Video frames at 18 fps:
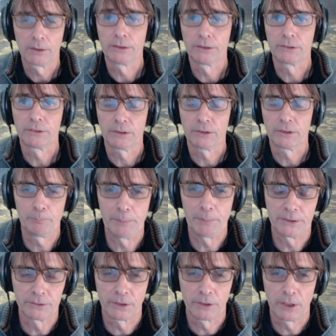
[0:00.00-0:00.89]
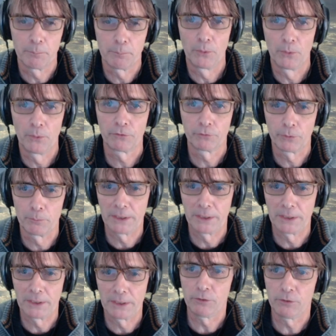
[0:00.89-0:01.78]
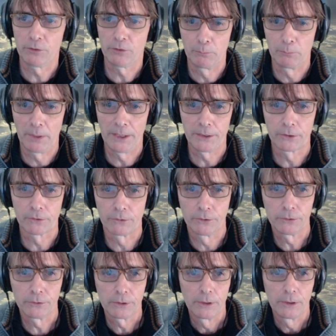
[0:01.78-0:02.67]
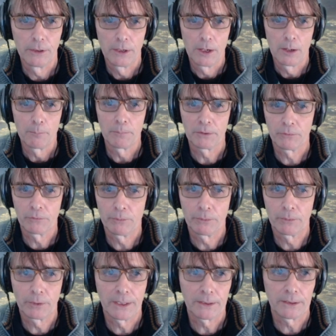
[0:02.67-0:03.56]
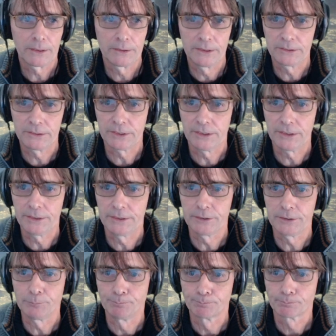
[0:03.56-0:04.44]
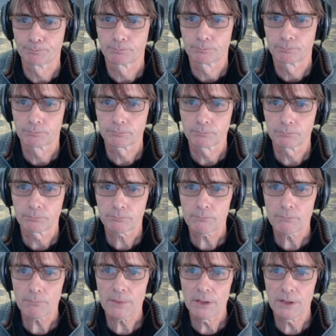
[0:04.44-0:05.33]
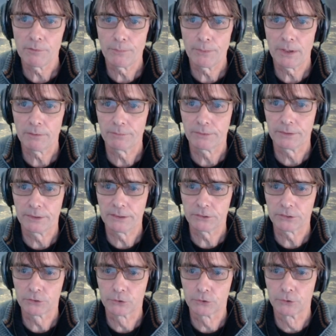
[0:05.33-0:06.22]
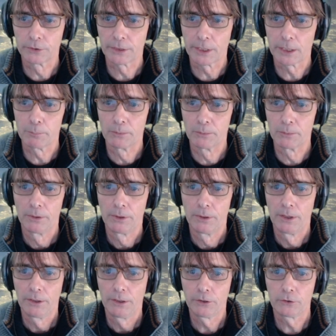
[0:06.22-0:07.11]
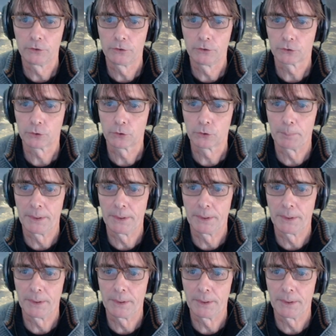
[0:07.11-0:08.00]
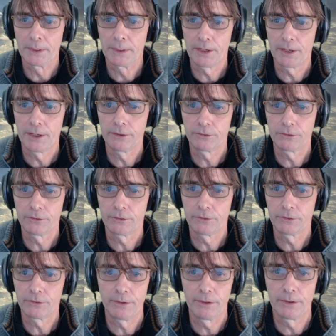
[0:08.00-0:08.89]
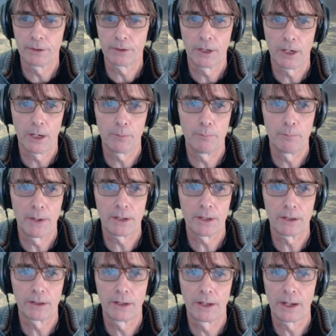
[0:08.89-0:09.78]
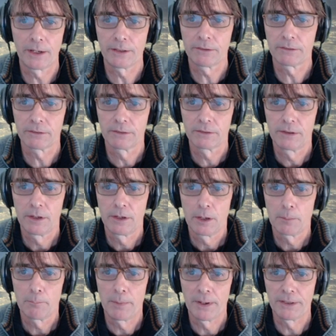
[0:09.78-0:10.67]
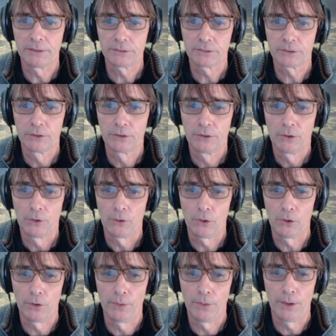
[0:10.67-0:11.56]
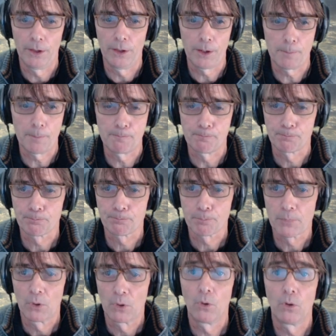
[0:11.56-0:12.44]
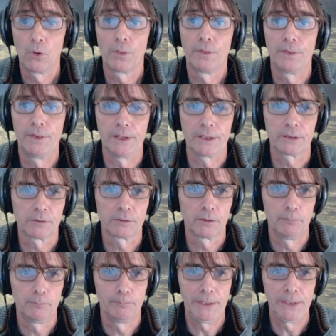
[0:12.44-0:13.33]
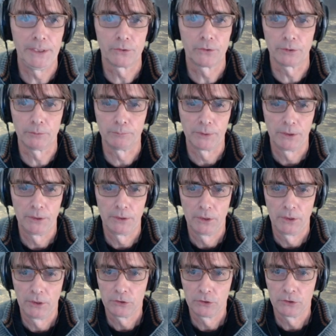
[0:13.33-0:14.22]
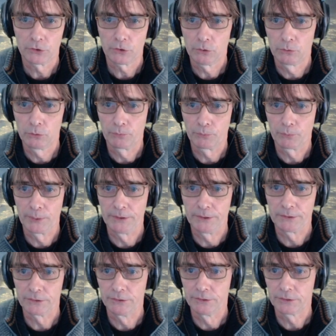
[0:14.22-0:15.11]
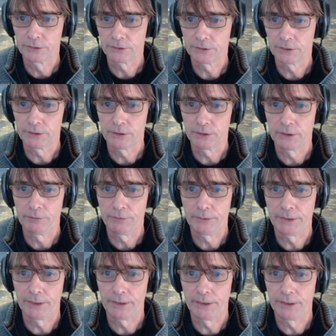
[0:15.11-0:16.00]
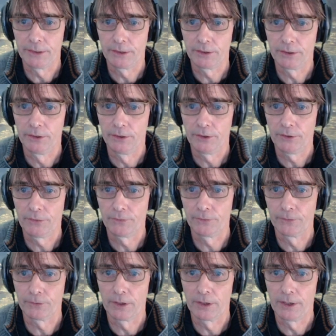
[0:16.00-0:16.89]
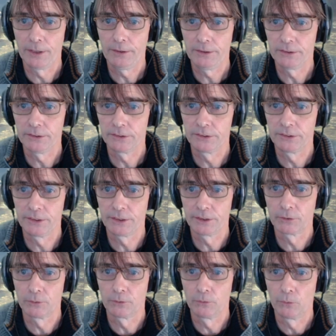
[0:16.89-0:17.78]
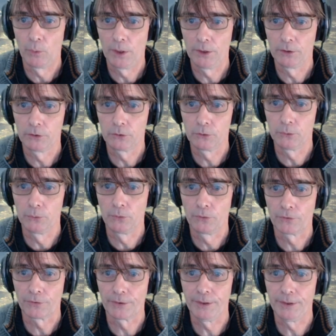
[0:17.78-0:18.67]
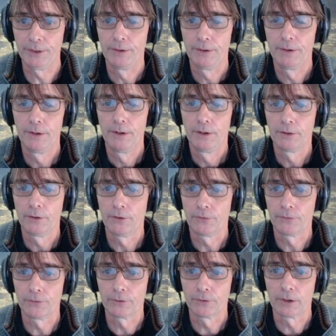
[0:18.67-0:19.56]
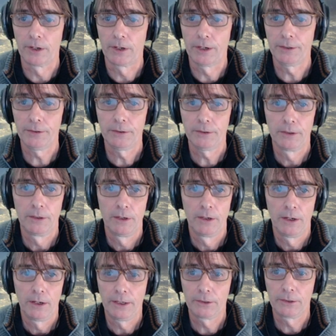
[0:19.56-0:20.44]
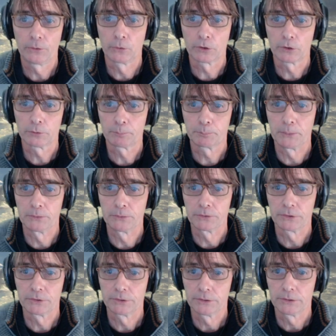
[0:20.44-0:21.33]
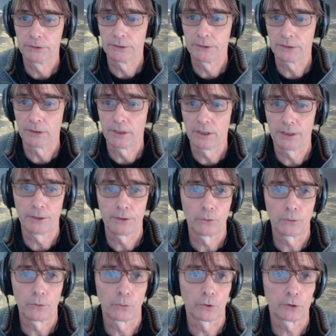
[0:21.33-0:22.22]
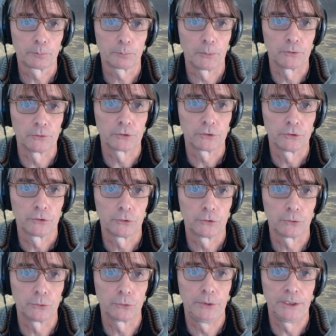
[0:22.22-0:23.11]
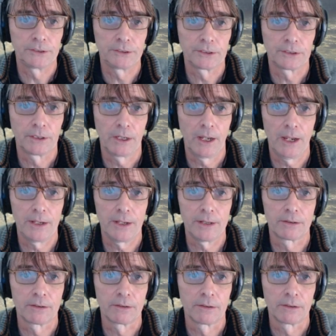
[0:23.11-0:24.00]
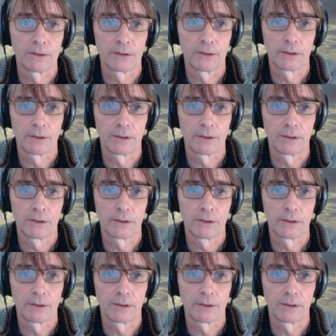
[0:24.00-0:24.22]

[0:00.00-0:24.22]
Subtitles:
This picture I borrowed from myself from later on, but we will get this idea. If you have this truth table, you just copy every line that you have here and make a gate based on that min term. So for instance, if you take here the 3rd line, this is 0, 1, 2, 3, the 3rd line, it corresponds, this line corresponds to this AND